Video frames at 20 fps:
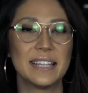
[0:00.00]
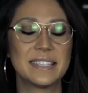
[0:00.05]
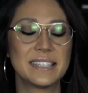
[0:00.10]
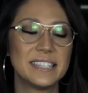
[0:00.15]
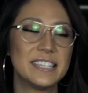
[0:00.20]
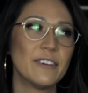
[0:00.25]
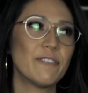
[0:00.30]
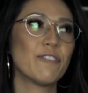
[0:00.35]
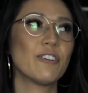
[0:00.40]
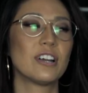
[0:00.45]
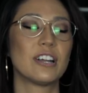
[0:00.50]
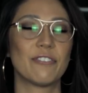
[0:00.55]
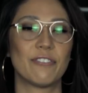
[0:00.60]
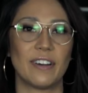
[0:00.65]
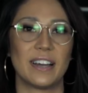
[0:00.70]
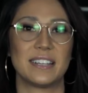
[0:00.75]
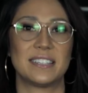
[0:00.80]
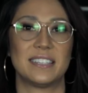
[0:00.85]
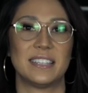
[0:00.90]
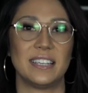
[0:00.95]
It's different
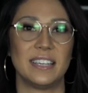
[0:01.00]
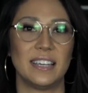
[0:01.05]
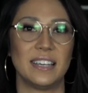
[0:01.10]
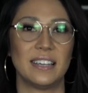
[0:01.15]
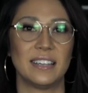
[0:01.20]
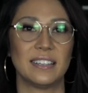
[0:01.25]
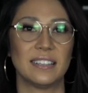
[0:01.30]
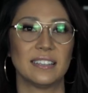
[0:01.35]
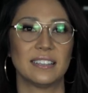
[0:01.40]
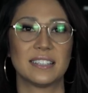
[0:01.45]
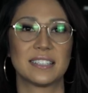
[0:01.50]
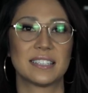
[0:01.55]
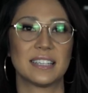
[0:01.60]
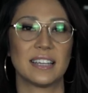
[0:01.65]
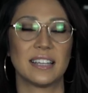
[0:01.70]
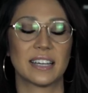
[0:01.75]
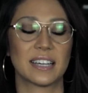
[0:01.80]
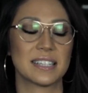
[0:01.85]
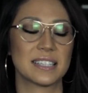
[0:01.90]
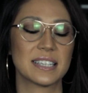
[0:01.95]
if I see, let's
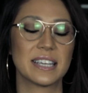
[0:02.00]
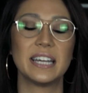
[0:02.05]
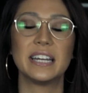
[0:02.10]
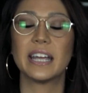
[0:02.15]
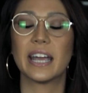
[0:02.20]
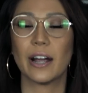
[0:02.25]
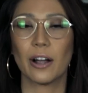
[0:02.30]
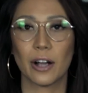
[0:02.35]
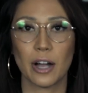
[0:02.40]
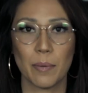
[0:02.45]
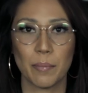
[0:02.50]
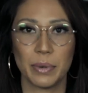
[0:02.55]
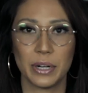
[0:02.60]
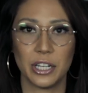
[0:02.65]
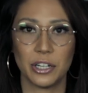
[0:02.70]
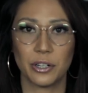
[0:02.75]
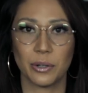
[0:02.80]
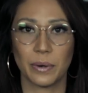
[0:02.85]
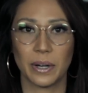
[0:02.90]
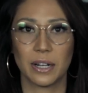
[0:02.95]
say, a skincare
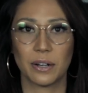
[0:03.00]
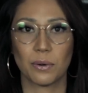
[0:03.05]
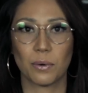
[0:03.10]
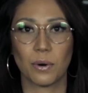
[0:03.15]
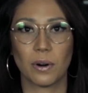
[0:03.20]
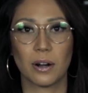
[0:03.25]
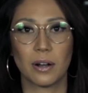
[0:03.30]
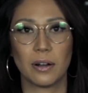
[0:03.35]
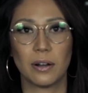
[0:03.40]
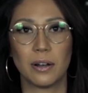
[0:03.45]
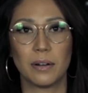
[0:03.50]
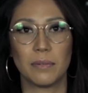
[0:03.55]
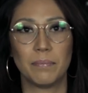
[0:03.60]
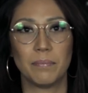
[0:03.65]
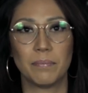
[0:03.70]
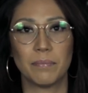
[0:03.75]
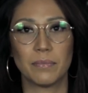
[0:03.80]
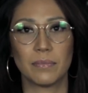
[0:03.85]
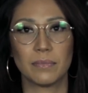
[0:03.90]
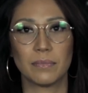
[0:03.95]
company do it
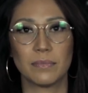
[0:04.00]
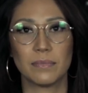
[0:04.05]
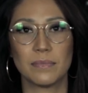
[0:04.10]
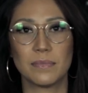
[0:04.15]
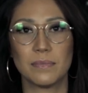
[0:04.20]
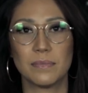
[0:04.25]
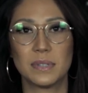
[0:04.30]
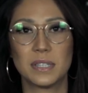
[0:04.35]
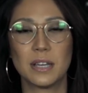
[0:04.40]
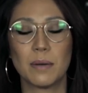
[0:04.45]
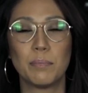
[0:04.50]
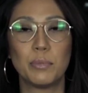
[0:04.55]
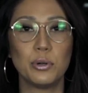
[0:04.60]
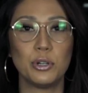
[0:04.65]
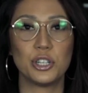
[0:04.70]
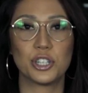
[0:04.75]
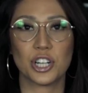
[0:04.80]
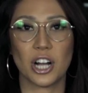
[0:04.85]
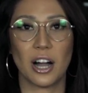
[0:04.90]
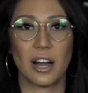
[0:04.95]
or see a
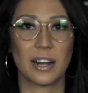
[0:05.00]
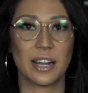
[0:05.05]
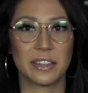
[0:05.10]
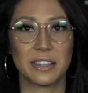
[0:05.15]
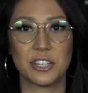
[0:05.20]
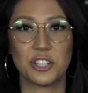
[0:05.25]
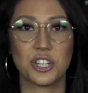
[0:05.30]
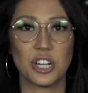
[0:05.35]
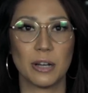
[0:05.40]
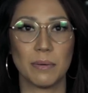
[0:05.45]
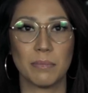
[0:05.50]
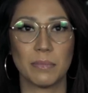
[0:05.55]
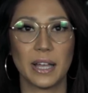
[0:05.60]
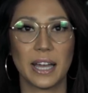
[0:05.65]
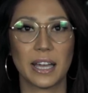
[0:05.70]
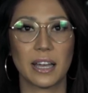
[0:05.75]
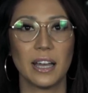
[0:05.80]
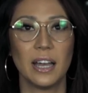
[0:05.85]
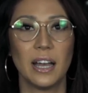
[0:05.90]
booty shot at the gym.